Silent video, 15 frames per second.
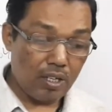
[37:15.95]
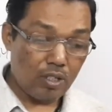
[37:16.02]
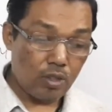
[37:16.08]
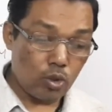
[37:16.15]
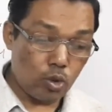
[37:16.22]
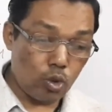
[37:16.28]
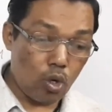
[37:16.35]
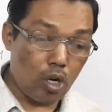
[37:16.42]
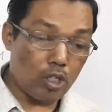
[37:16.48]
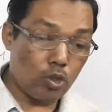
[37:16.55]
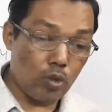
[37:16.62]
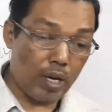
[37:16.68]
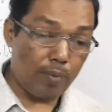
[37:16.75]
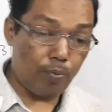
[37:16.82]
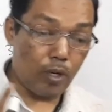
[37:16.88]
Those who
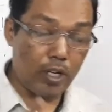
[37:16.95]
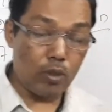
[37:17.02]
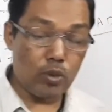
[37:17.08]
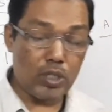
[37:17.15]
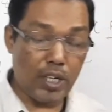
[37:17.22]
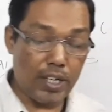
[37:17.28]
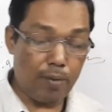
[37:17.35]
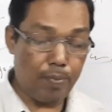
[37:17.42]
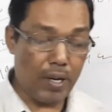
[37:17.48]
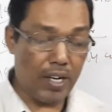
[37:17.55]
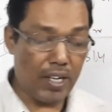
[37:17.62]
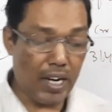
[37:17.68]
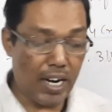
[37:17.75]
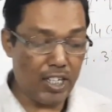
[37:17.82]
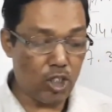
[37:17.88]
are producing the different
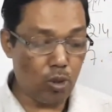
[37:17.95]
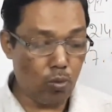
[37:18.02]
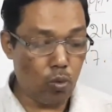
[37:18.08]
kinds of